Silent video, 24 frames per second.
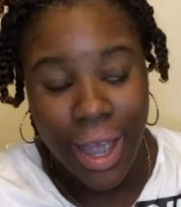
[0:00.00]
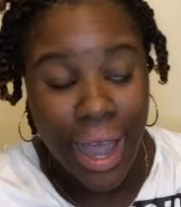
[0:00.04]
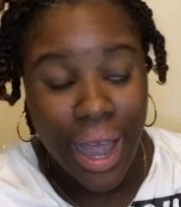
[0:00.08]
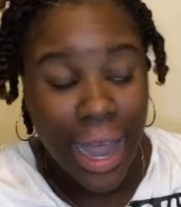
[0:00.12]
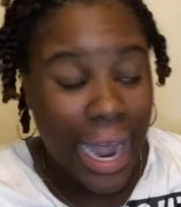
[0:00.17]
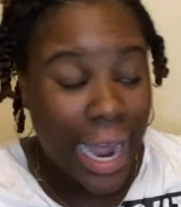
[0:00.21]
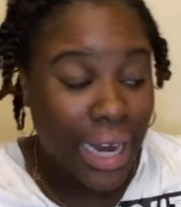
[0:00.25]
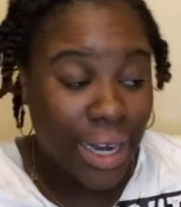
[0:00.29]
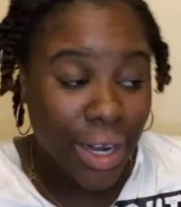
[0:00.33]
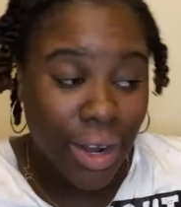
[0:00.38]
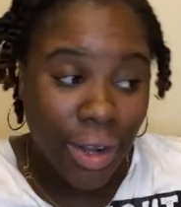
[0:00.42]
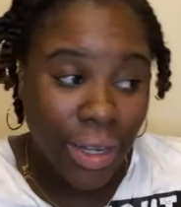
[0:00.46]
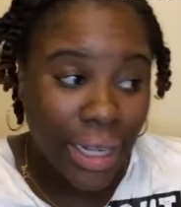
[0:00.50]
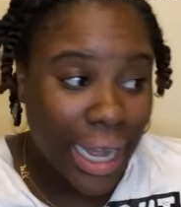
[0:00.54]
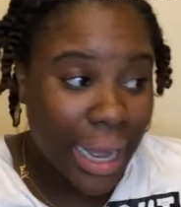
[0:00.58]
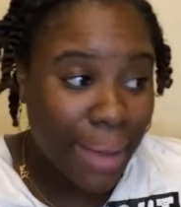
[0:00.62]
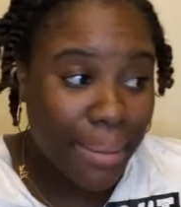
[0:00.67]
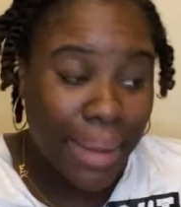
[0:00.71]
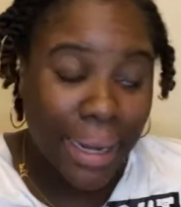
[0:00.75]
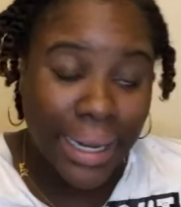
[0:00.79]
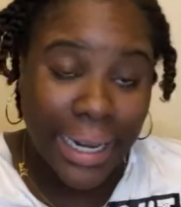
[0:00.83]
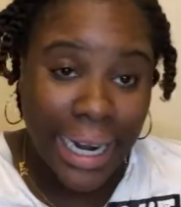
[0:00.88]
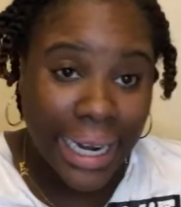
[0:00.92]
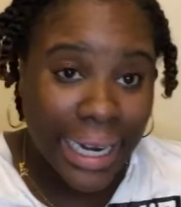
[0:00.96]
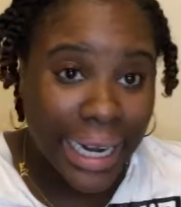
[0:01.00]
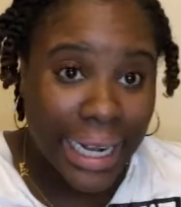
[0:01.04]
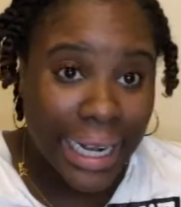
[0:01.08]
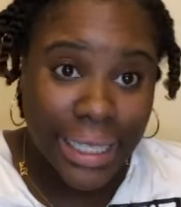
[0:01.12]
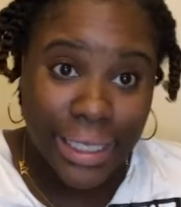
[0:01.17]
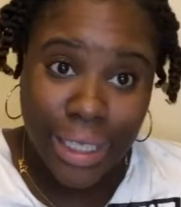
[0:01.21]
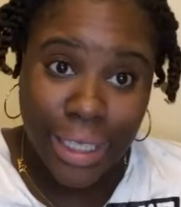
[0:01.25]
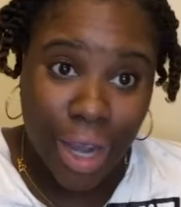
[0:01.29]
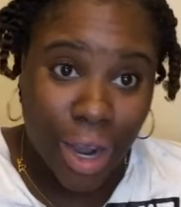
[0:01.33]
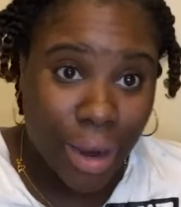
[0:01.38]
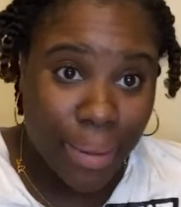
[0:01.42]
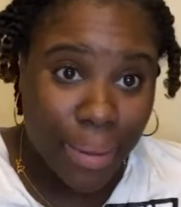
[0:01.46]
And don't let my daddy get
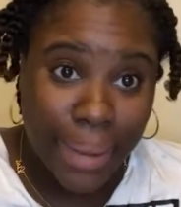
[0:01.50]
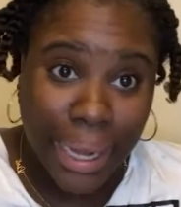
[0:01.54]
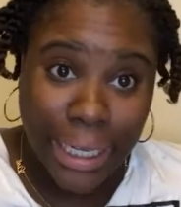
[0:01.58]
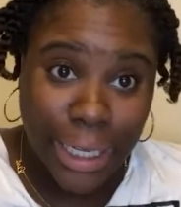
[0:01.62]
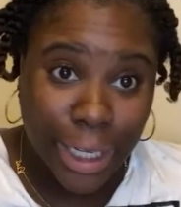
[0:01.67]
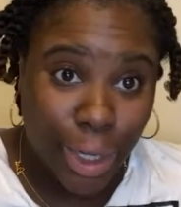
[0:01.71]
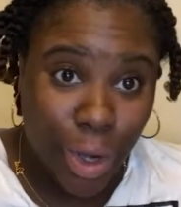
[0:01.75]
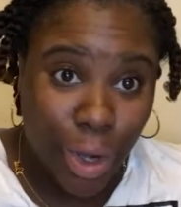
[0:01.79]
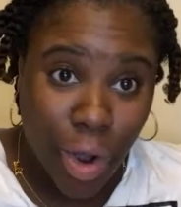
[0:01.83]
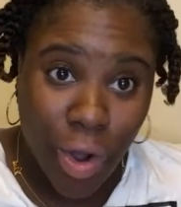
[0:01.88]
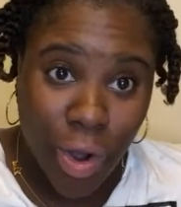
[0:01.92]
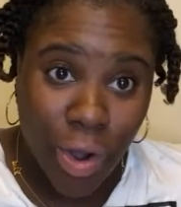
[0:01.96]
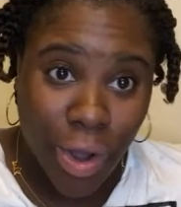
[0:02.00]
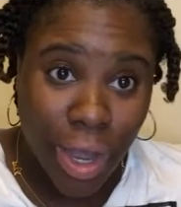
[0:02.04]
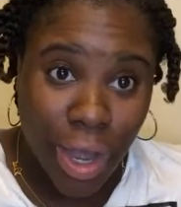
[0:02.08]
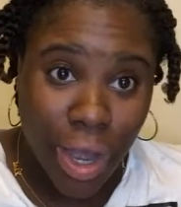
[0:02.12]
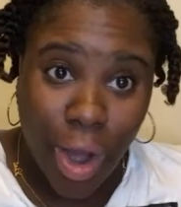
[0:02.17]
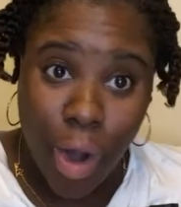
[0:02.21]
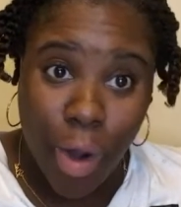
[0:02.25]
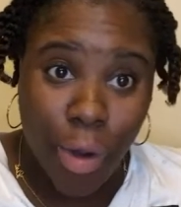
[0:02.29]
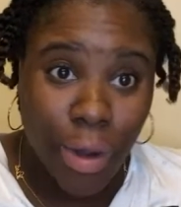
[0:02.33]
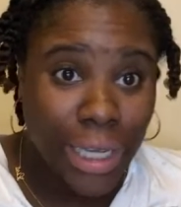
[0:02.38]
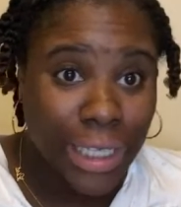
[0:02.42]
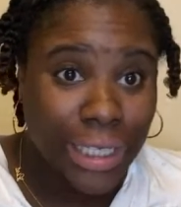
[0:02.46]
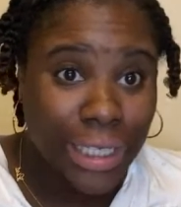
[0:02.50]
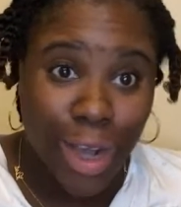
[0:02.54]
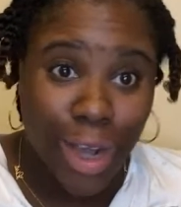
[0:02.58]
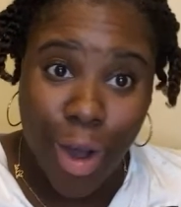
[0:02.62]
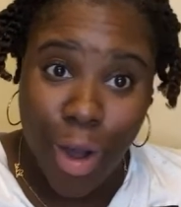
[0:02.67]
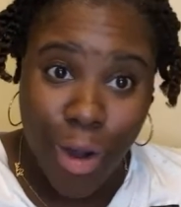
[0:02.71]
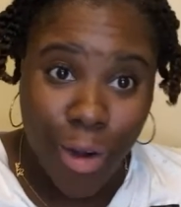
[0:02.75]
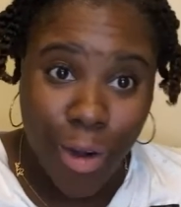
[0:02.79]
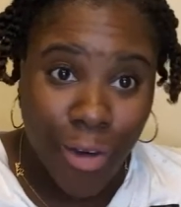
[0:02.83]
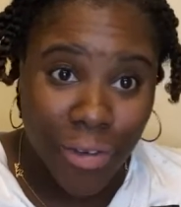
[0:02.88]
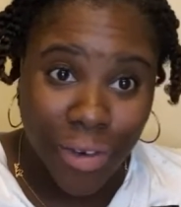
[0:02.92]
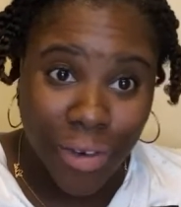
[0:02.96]
talking about the Lord. Oh, it's
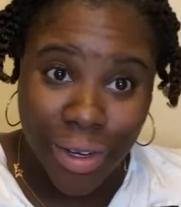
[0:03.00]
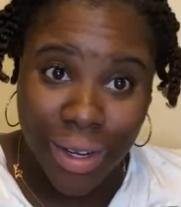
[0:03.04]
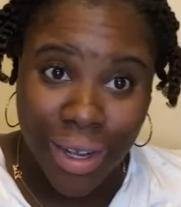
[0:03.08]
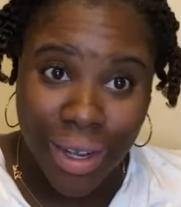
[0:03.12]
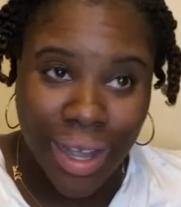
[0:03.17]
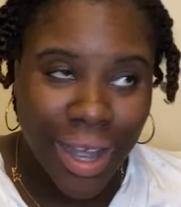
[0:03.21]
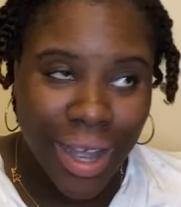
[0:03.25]
over